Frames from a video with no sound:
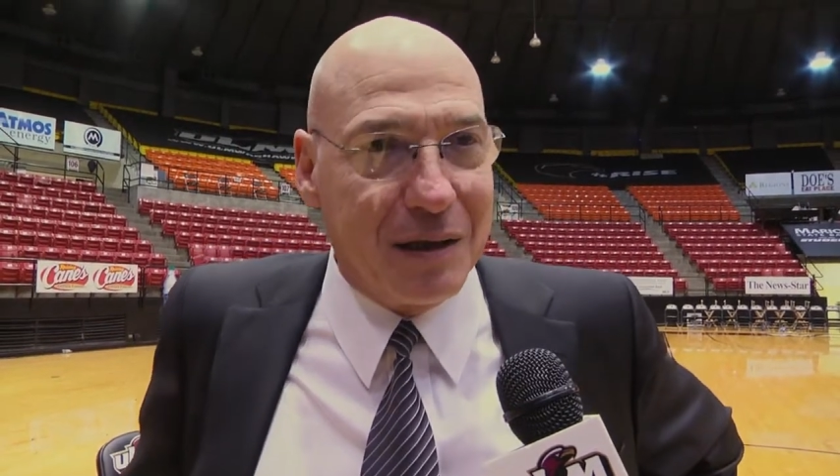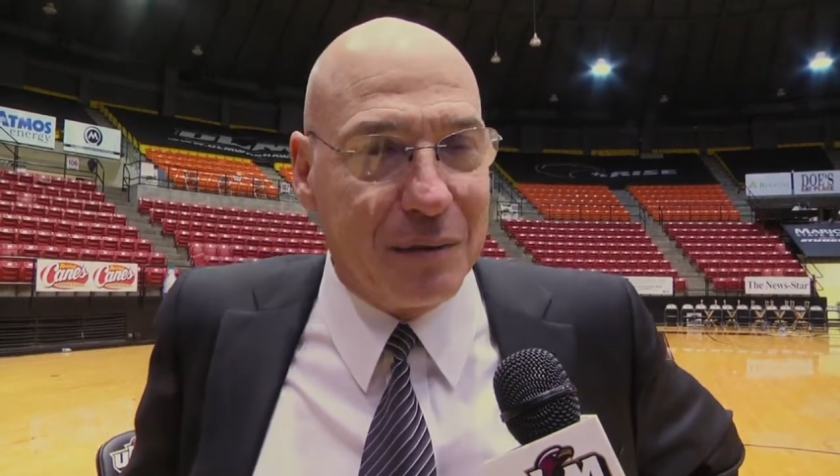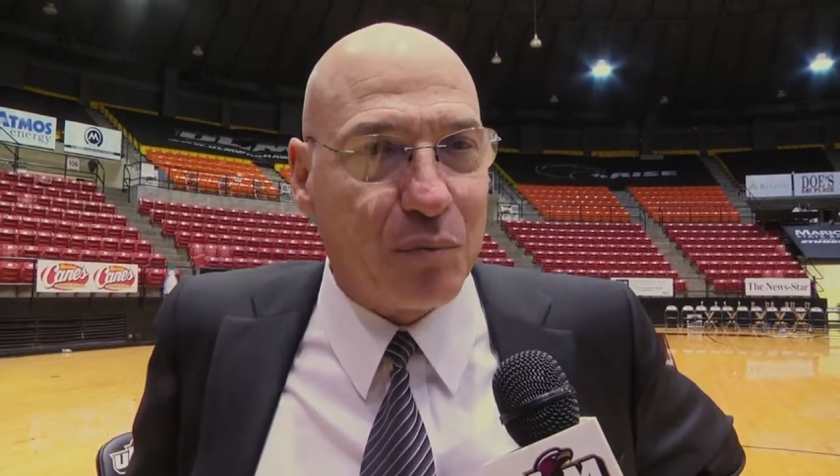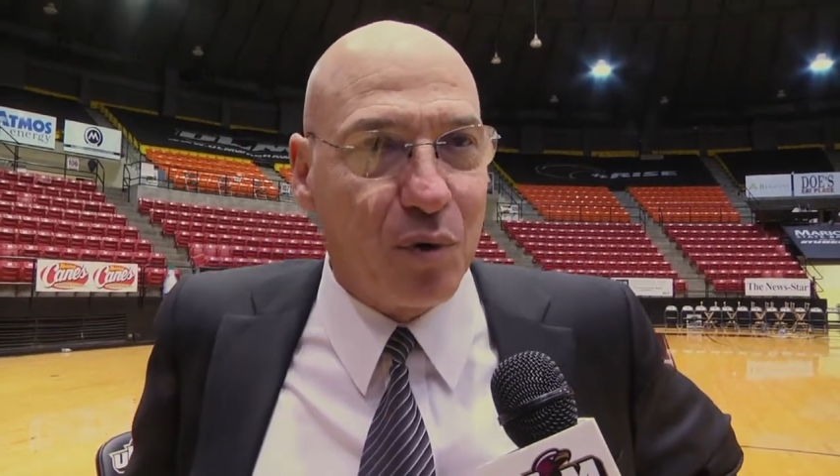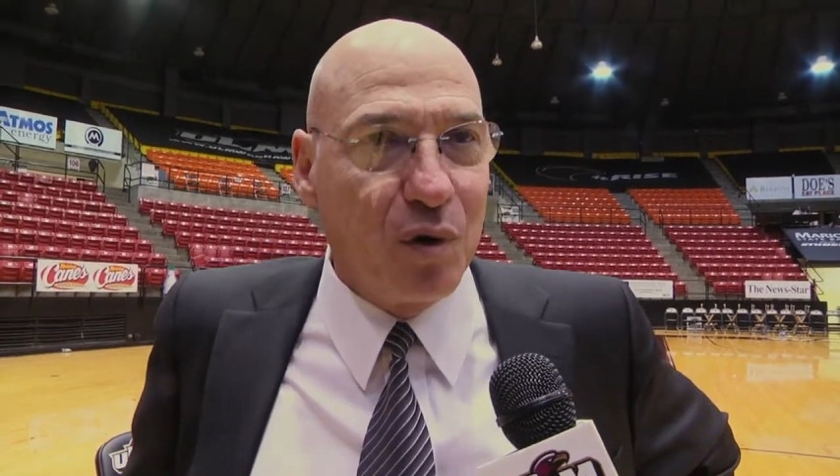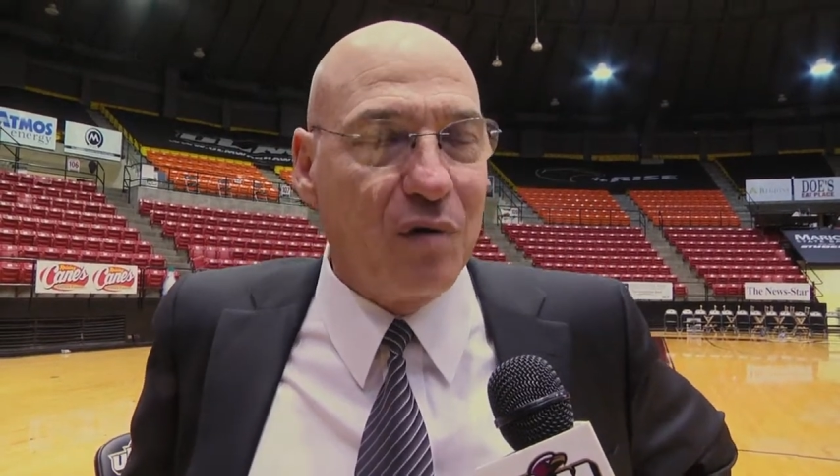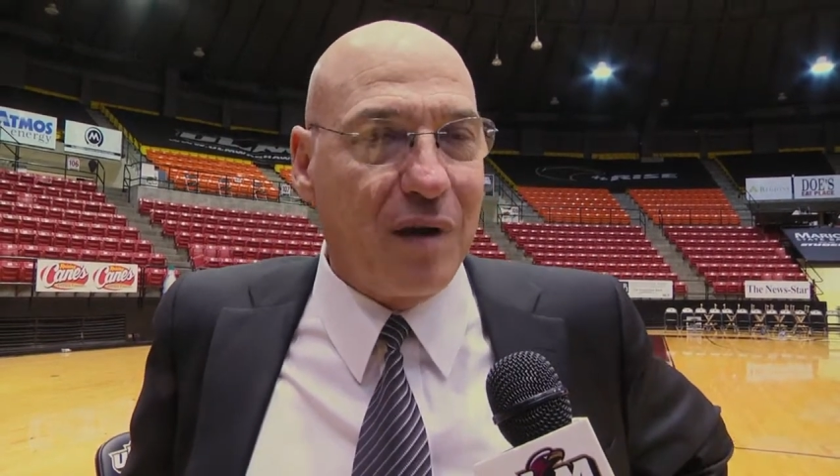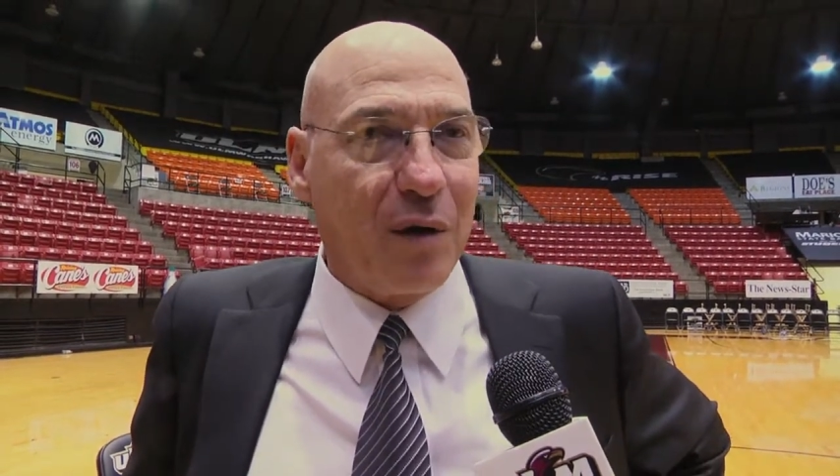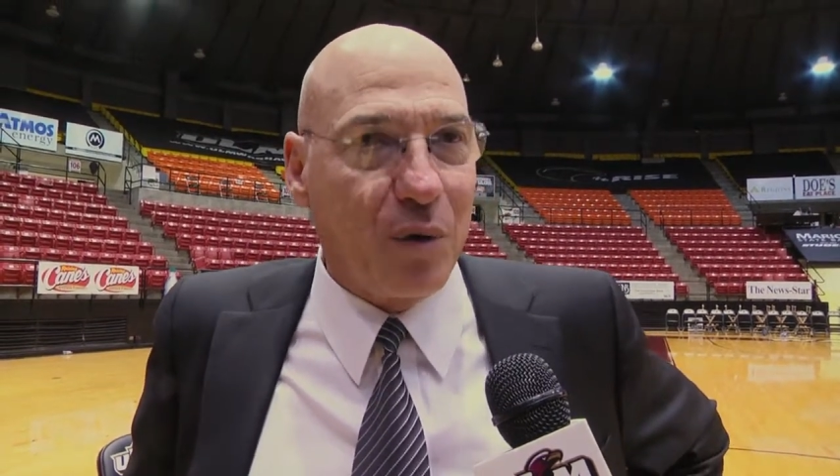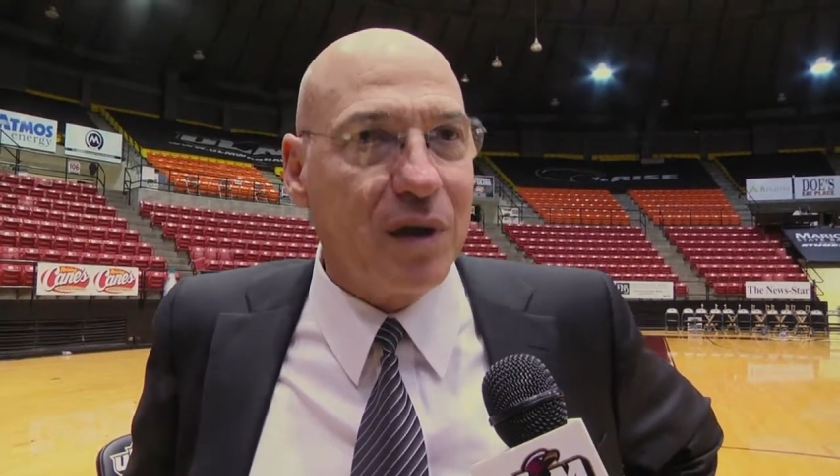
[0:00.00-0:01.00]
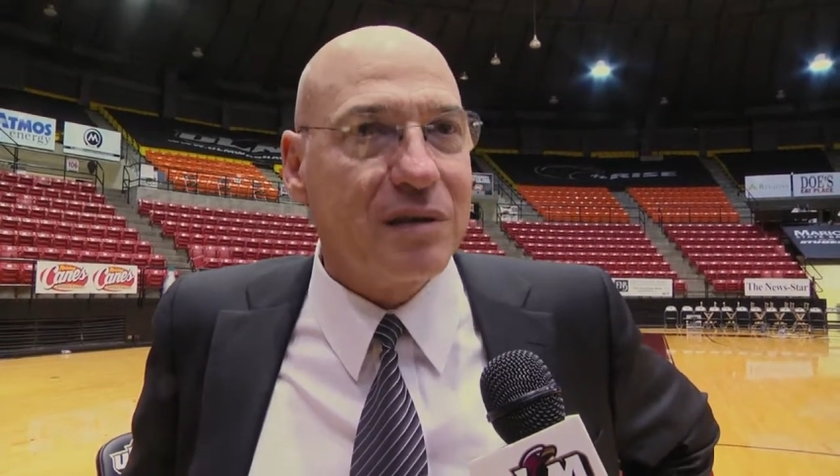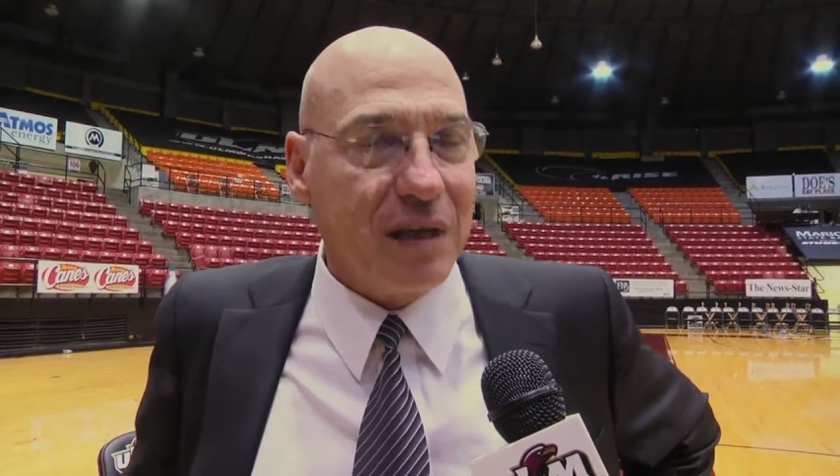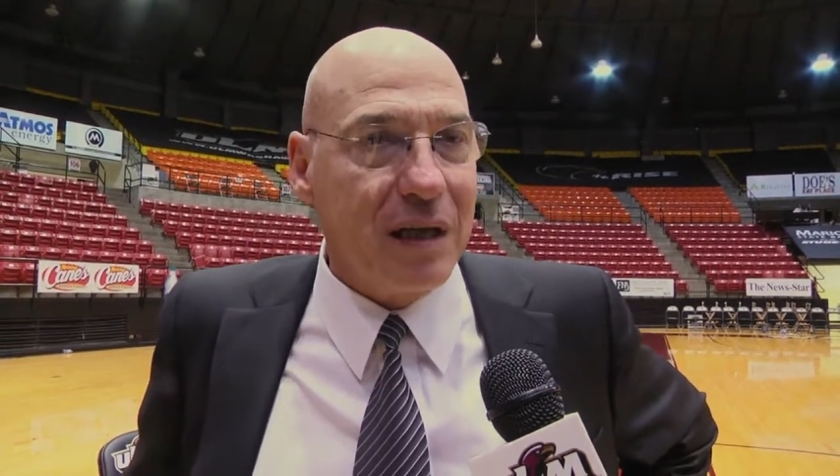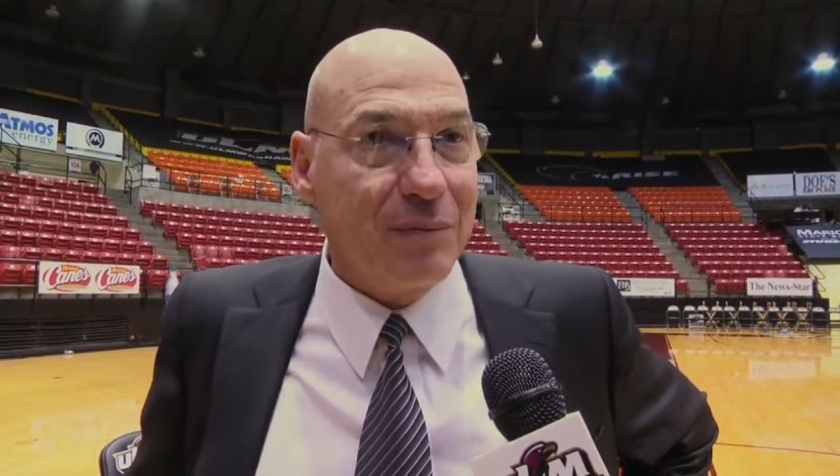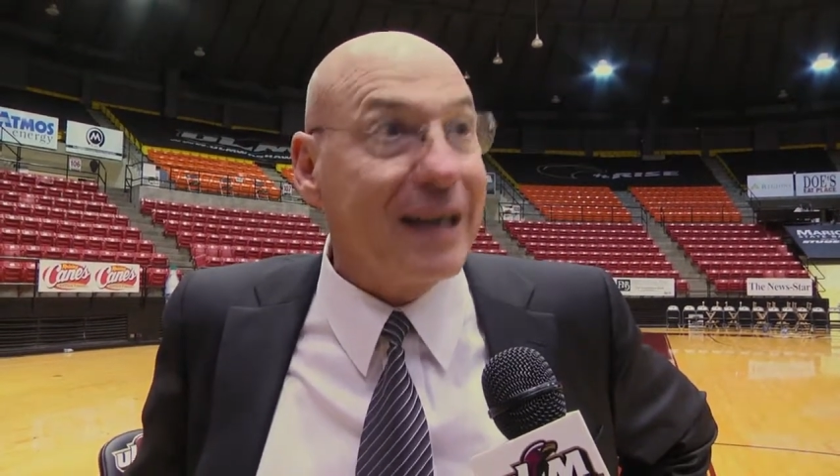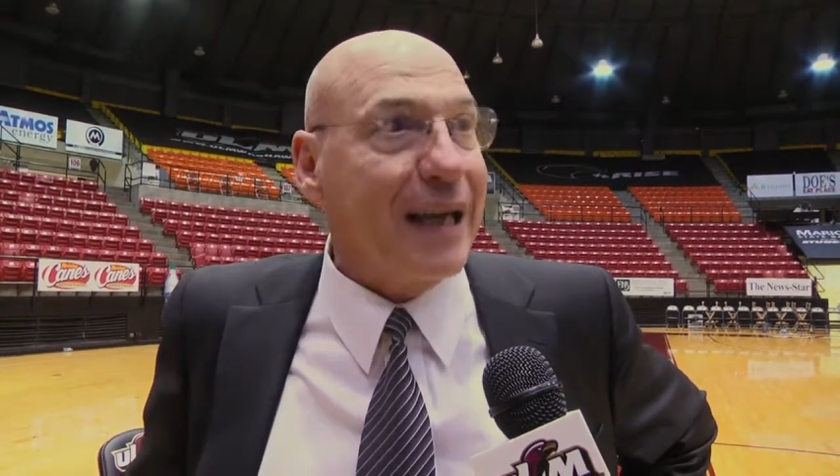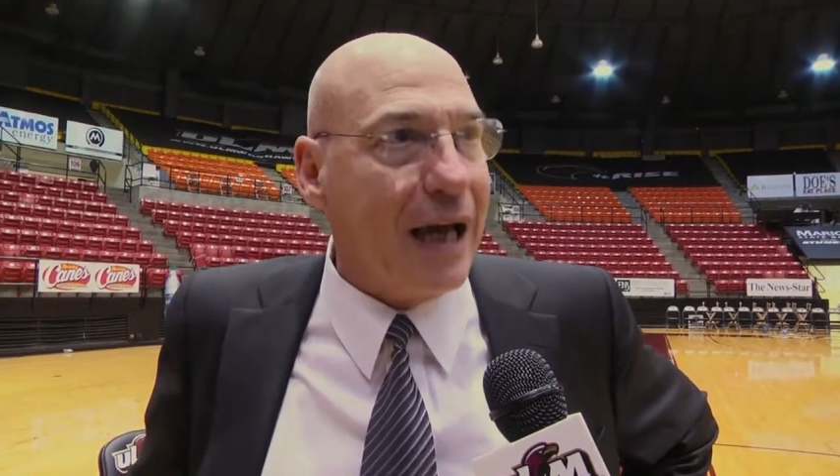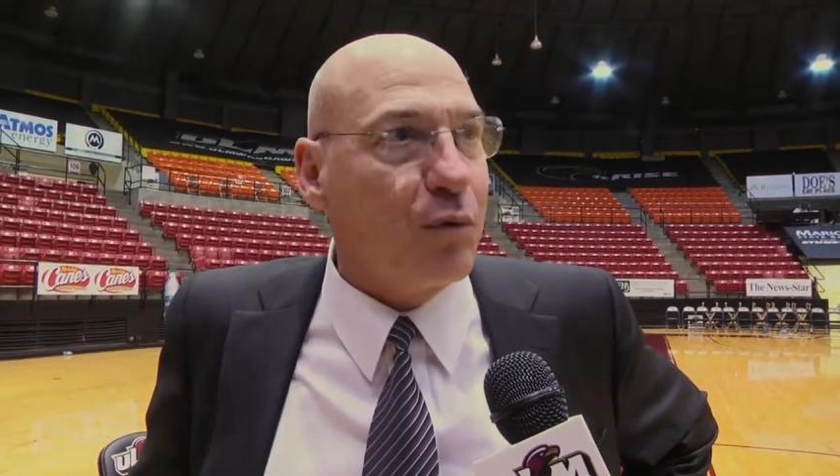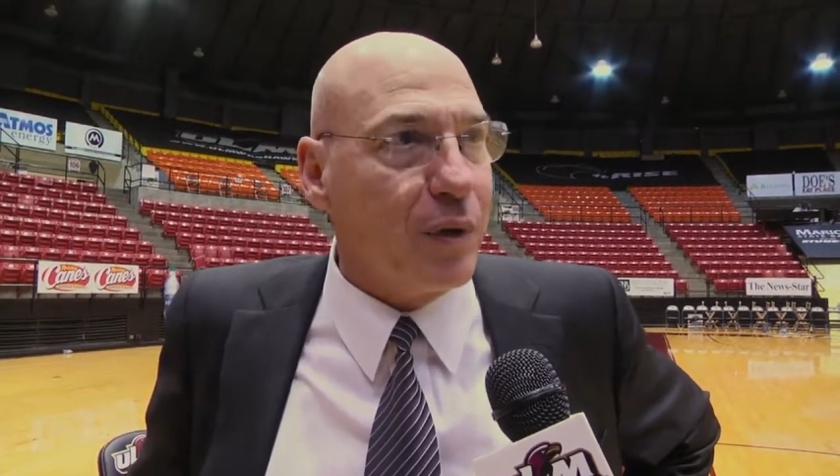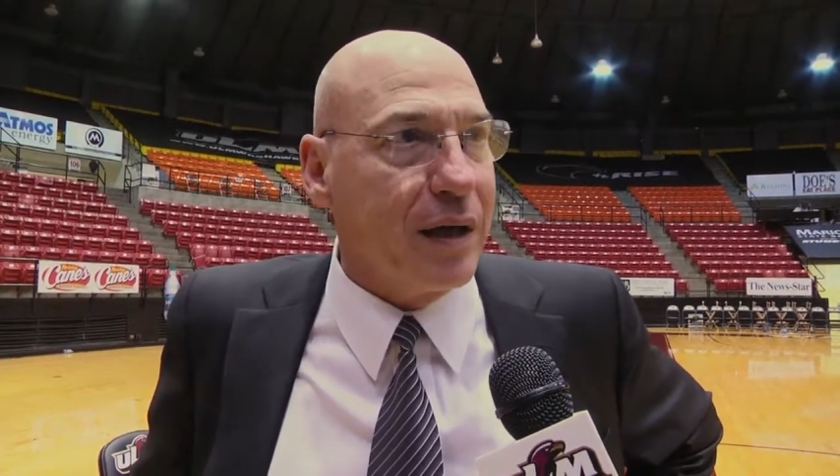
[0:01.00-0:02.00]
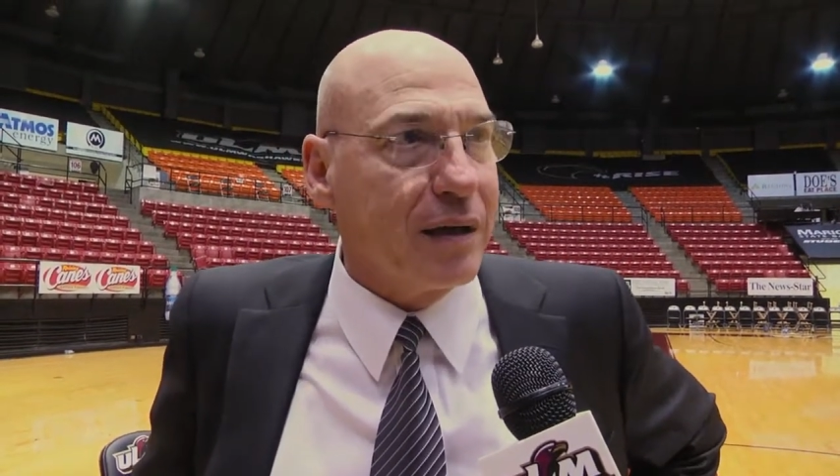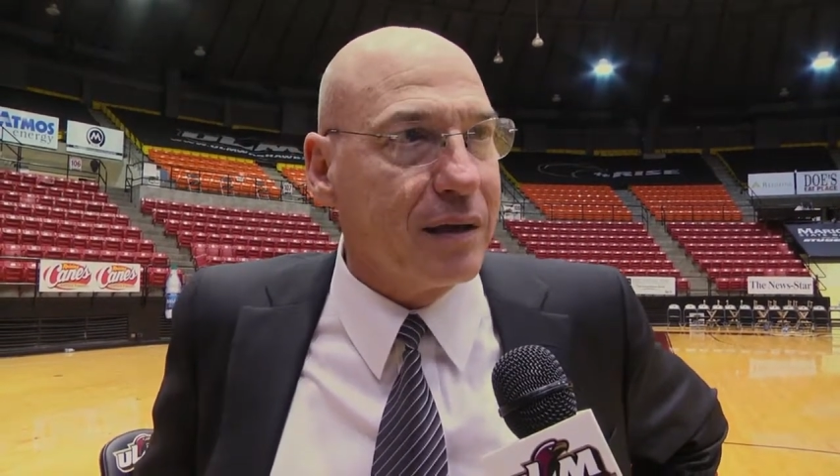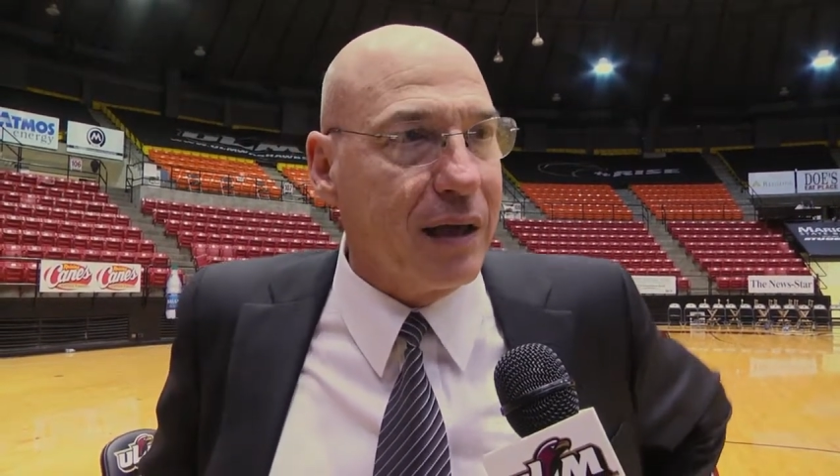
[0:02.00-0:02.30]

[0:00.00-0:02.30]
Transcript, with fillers: and prove that we're a team that can win.